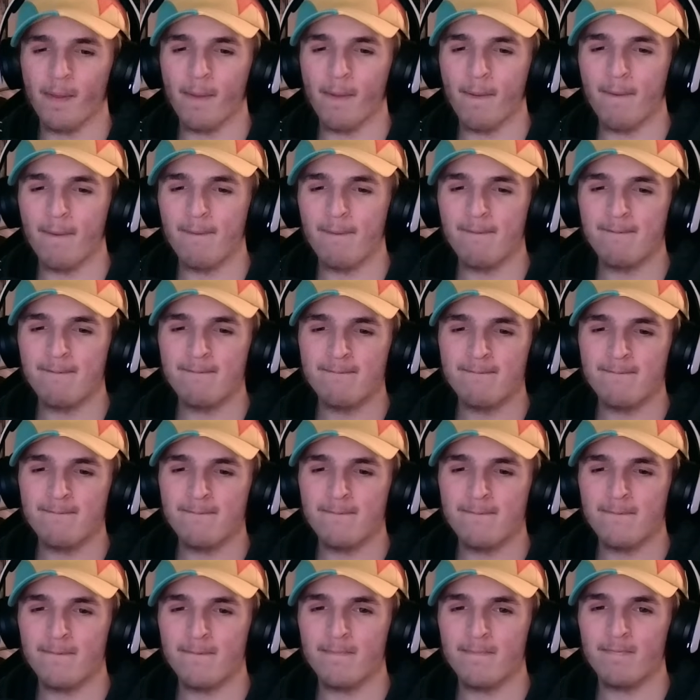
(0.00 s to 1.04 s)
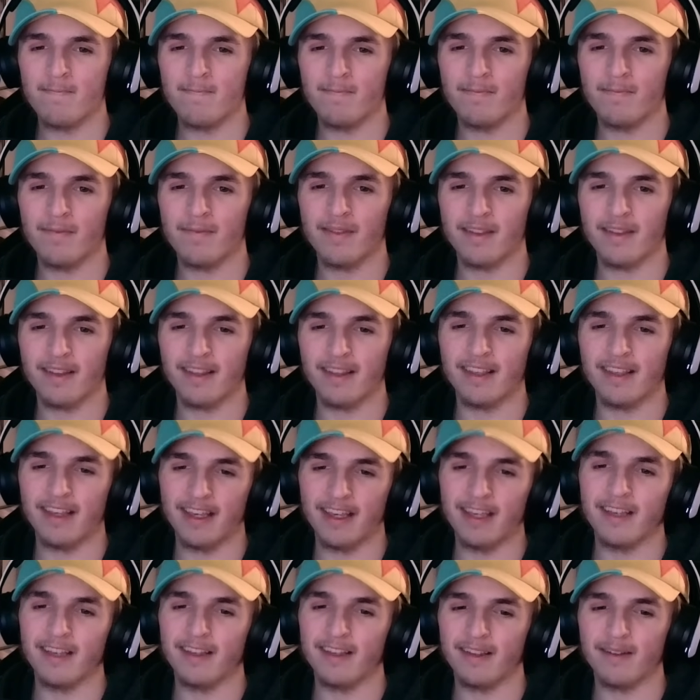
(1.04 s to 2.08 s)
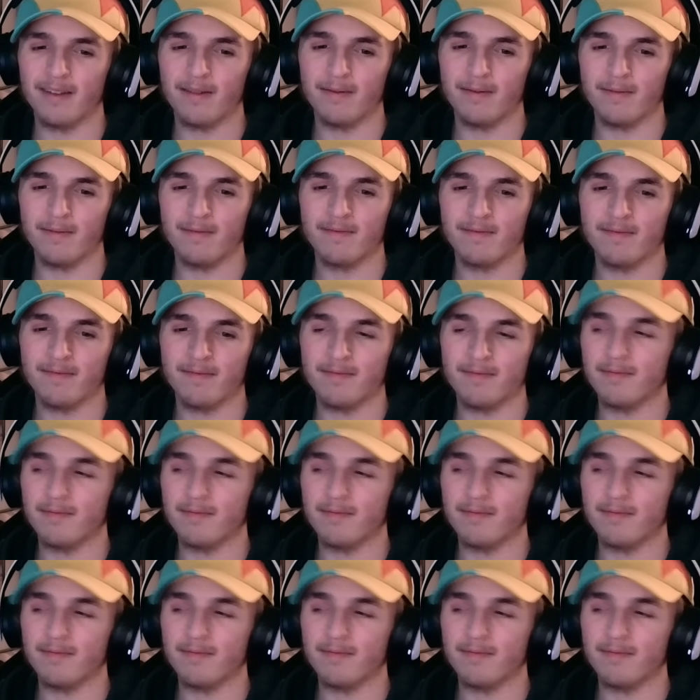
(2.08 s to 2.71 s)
[no speech]